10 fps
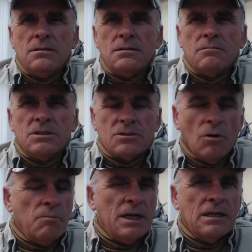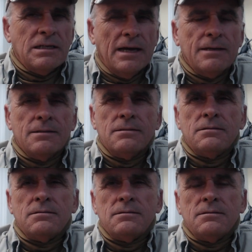We saw many dead,
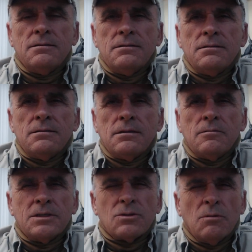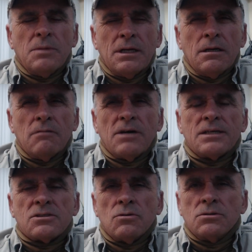and we saw many of our
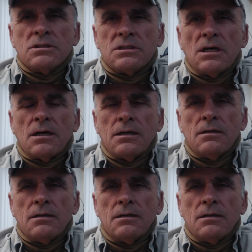soldiers die.